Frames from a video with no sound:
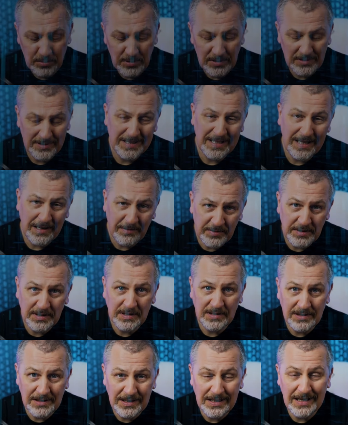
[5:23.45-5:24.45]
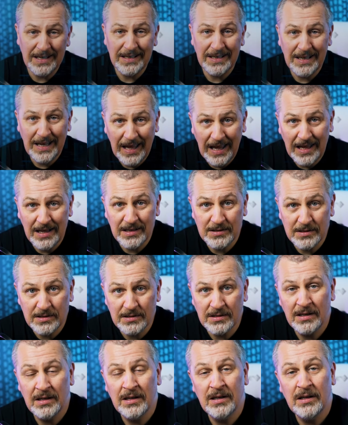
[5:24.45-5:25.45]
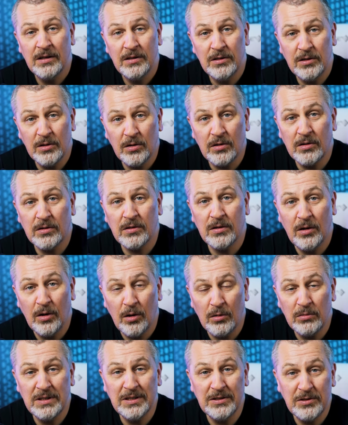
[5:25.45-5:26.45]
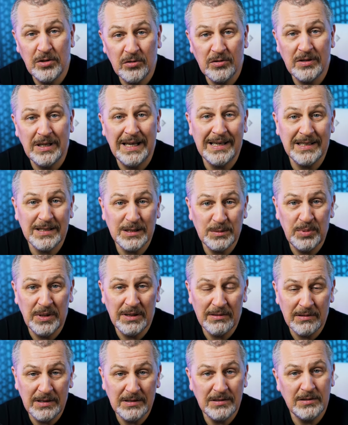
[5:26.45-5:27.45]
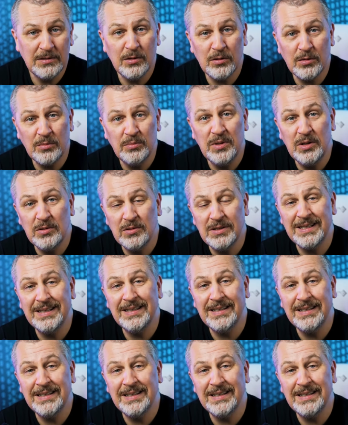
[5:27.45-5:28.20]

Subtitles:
will definitely enhance your auditory experience, your music